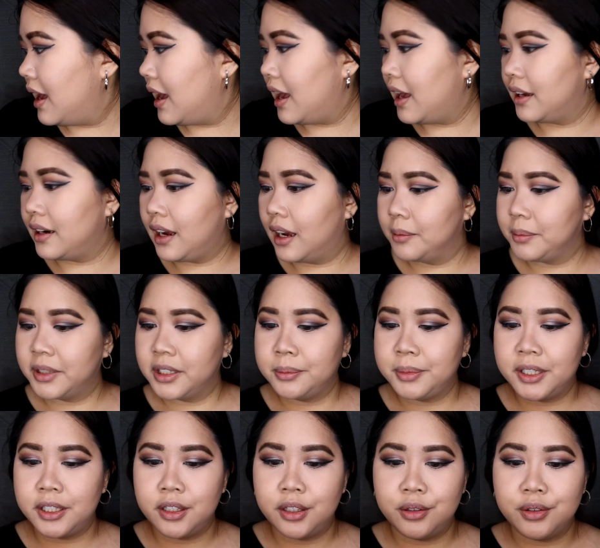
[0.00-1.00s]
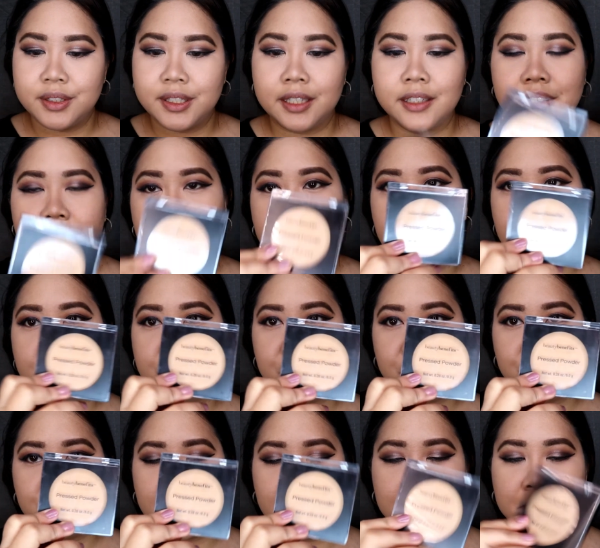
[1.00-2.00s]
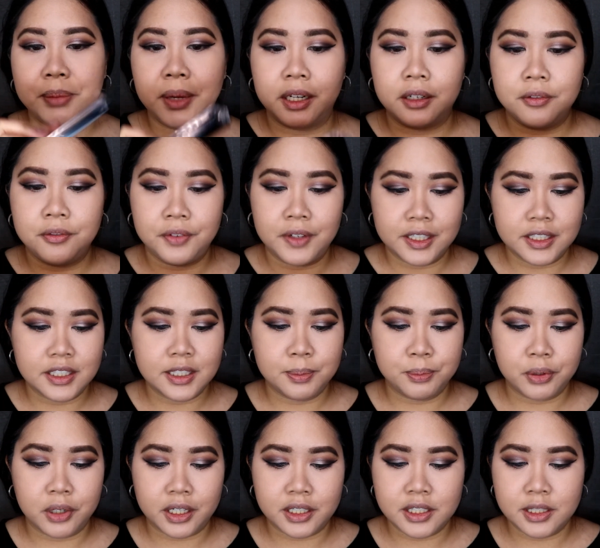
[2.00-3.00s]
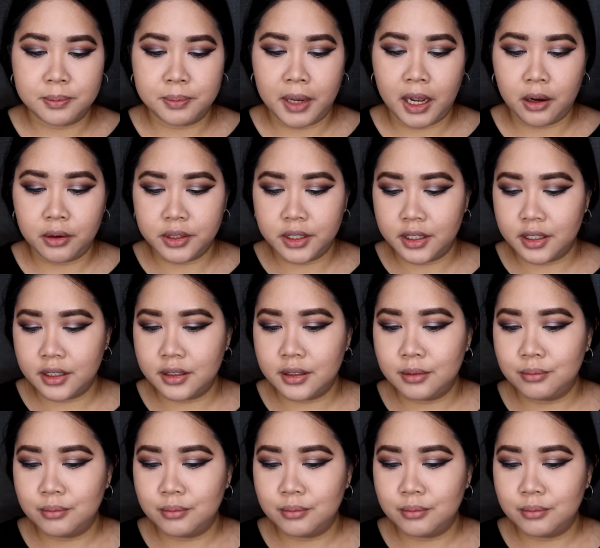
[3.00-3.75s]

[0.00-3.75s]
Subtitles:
and I'm gonna be using the Beauty Benefits pressed powder.